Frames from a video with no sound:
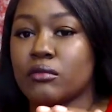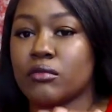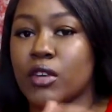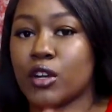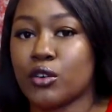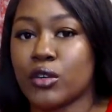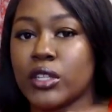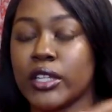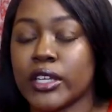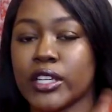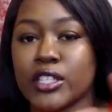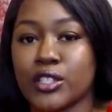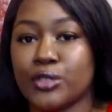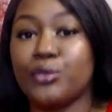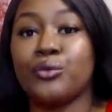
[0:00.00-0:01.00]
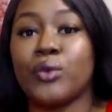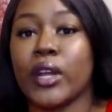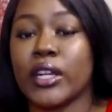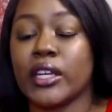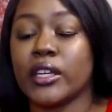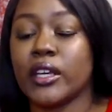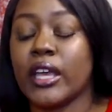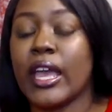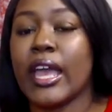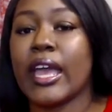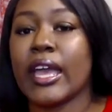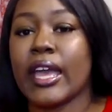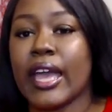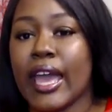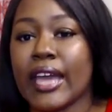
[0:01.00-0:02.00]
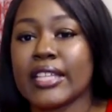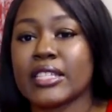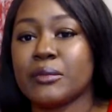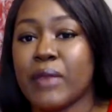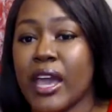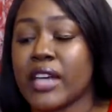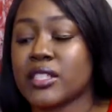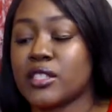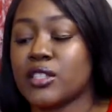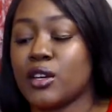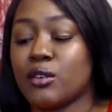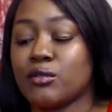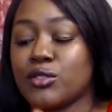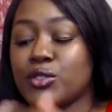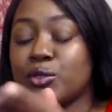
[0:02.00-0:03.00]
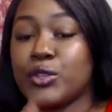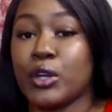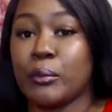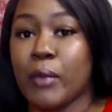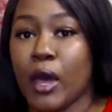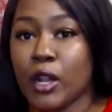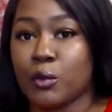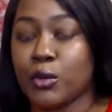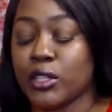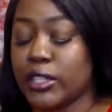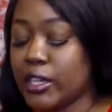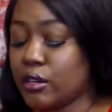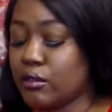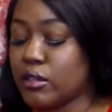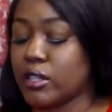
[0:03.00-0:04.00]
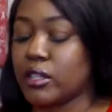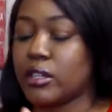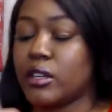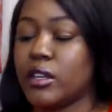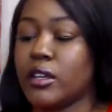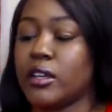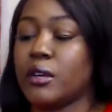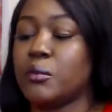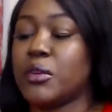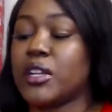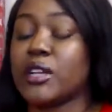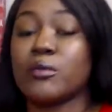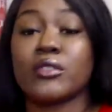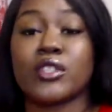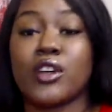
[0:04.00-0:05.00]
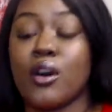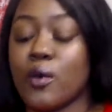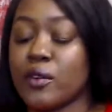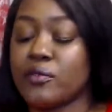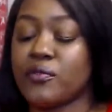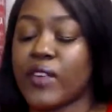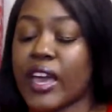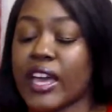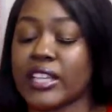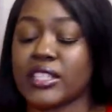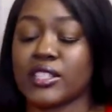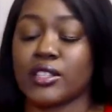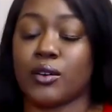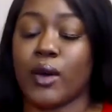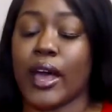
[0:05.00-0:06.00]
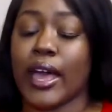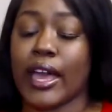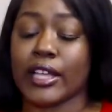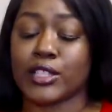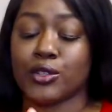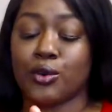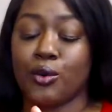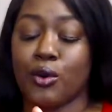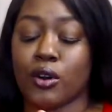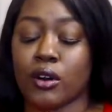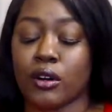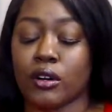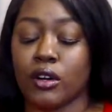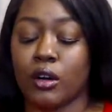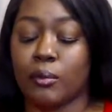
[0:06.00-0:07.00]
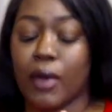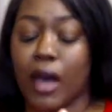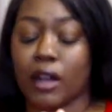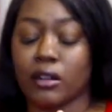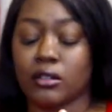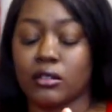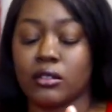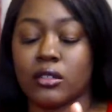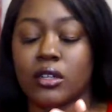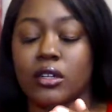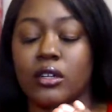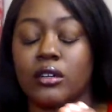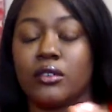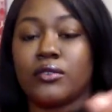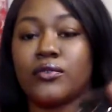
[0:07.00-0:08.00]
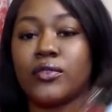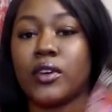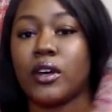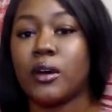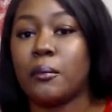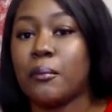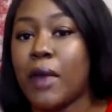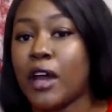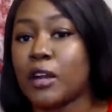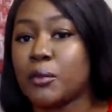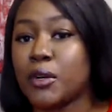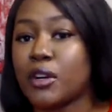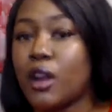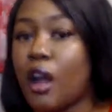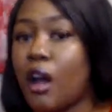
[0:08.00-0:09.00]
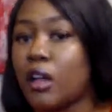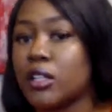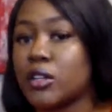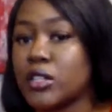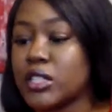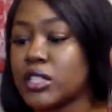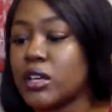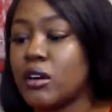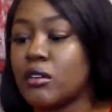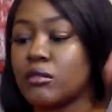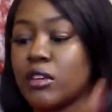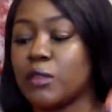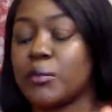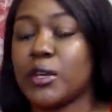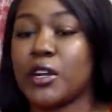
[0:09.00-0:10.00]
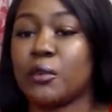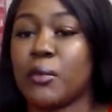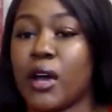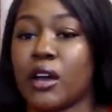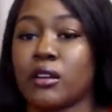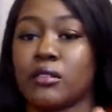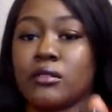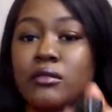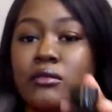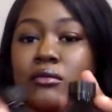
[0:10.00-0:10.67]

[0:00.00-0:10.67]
acrylic is too runny, add some acetone to your monomer liquid. But it was going fast, so I had to order a bottle of monomer all on its own, a bigger bottle.